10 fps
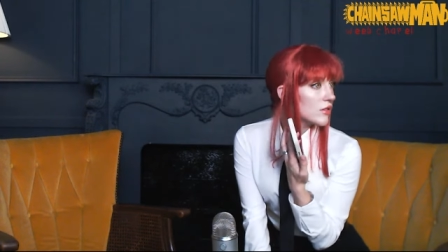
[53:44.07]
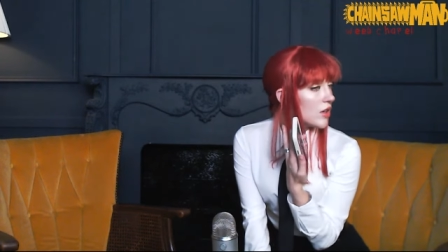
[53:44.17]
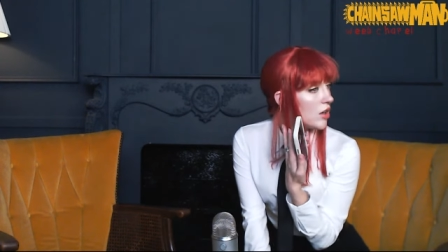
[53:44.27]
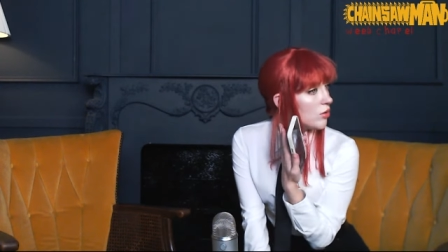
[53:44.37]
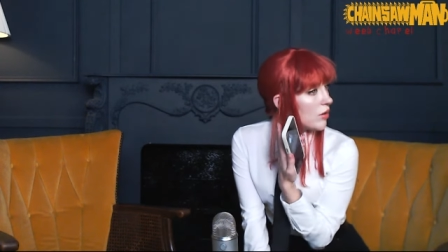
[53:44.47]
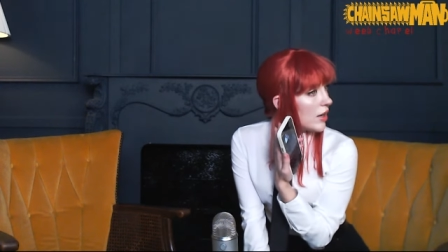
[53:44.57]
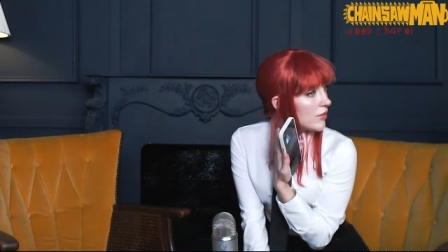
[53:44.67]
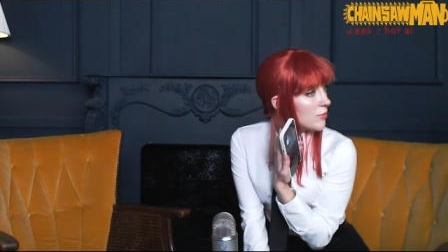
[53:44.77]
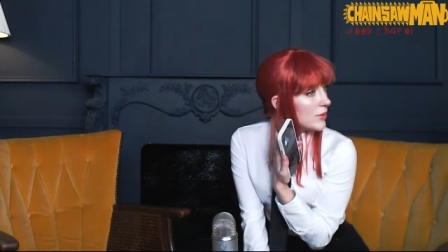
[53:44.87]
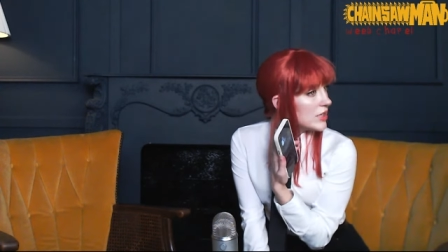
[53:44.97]
Oh, I
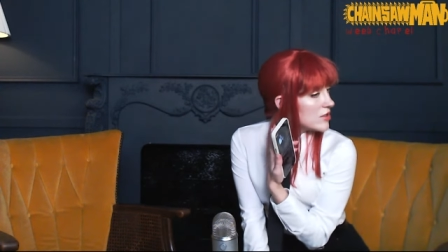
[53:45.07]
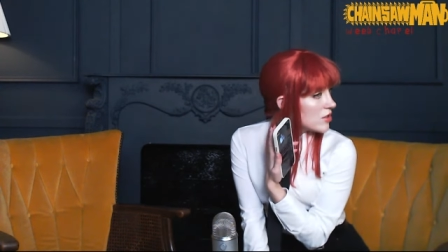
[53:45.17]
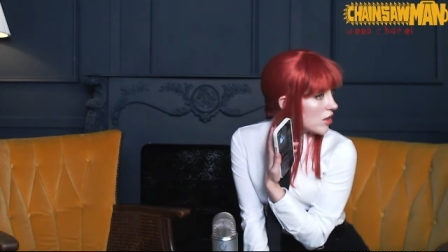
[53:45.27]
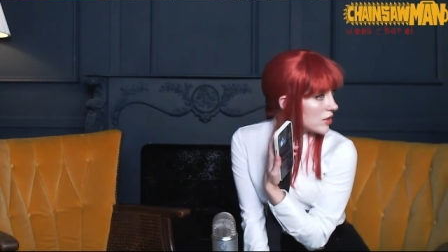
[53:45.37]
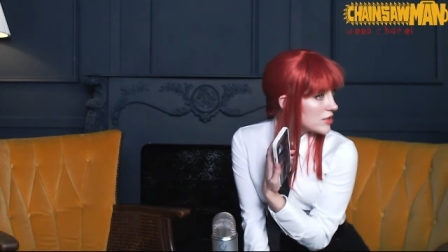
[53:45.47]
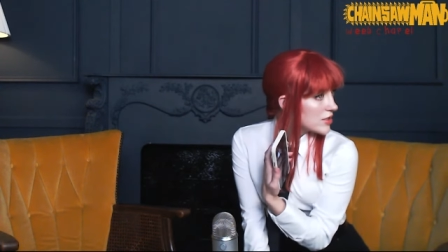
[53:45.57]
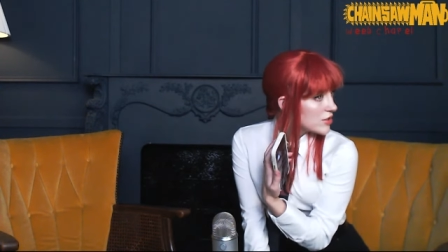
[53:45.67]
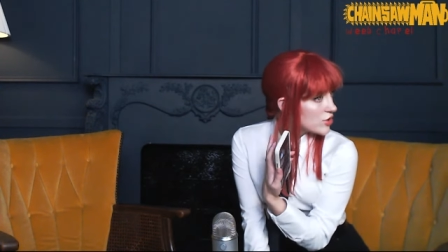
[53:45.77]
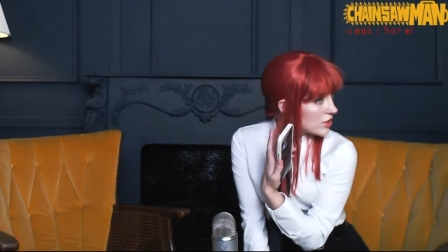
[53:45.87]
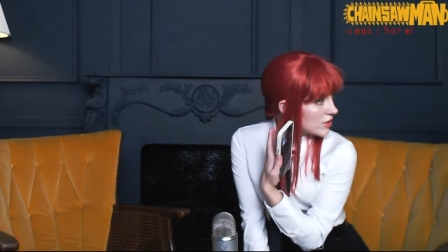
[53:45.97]
have many dogs,
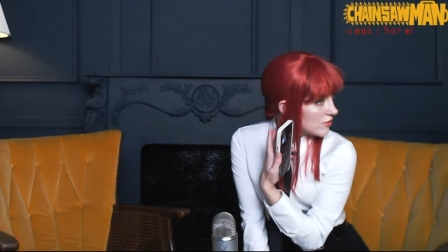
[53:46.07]
Denji.